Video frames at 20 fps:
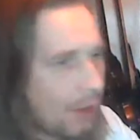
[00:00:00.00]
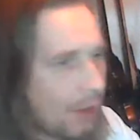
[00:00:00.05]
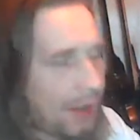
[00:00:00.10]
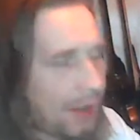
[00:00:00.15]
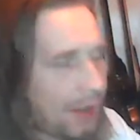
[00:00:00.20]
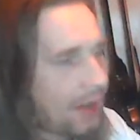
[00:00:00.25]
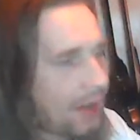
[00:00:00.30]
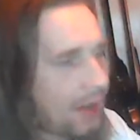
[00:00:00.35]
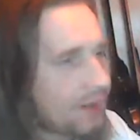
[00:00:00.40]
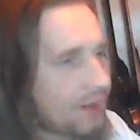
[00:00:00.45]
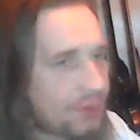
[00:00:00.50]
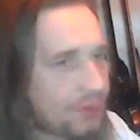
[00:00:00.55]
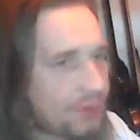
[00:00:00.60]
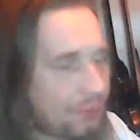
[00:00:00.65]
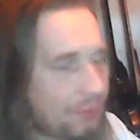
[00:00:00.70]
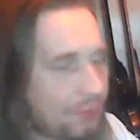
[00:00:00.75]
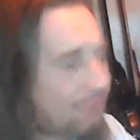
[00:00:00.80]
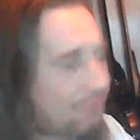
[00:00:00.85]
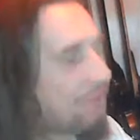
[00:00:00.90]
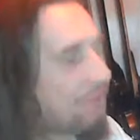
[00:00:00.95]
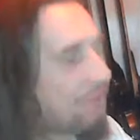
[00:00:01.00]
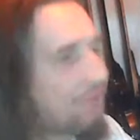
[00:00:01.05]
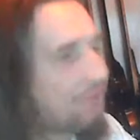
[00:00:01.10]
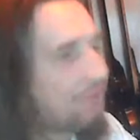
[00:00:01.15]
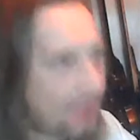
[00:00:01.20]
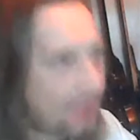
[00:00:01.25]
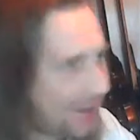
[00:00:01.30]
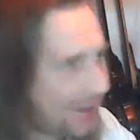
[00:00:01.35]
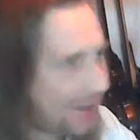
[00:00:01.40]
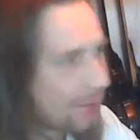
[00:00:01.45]
into a
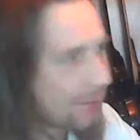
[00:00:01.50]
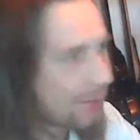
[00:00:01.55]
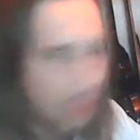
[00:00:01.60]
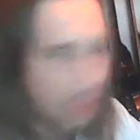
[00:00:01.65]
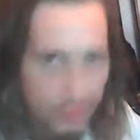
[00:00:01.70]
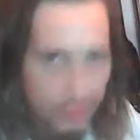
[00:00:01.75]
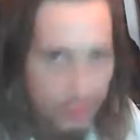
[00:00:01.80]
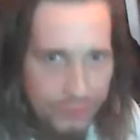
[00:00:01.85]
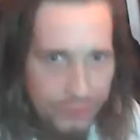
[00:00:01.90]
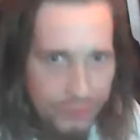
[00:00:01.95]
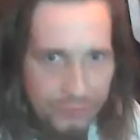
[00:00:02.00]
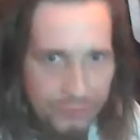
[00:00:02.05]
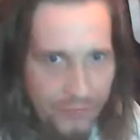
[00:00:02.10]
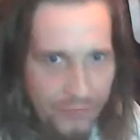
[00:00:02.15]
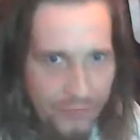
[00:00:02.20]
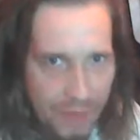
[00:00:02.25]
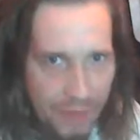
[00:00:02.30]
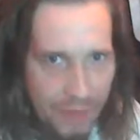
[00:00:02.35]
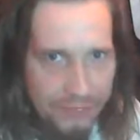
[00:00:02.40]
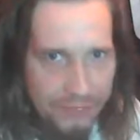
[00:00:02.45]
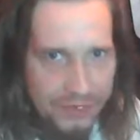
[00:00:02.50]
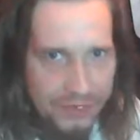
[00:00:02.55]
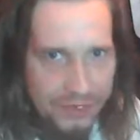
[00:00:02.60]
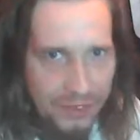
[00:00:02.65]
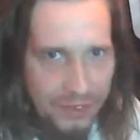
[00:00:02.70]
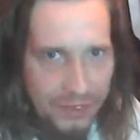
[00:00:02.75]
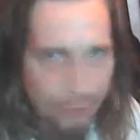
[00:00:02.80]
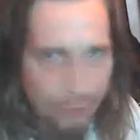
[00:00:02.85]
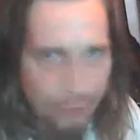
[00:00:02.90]
fucking Marshall valve state of all